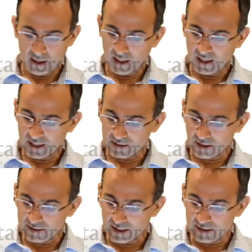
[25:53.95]
and it has an
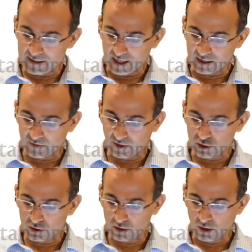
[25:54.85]
identity
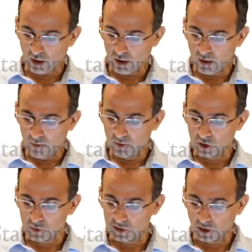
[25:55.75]
activation
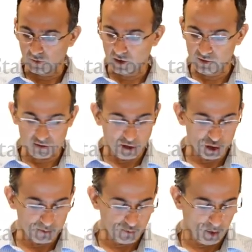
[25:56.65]
because we're solving a
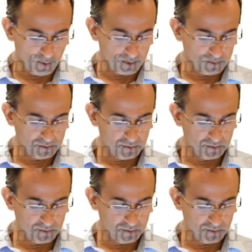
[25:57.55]
regression problem.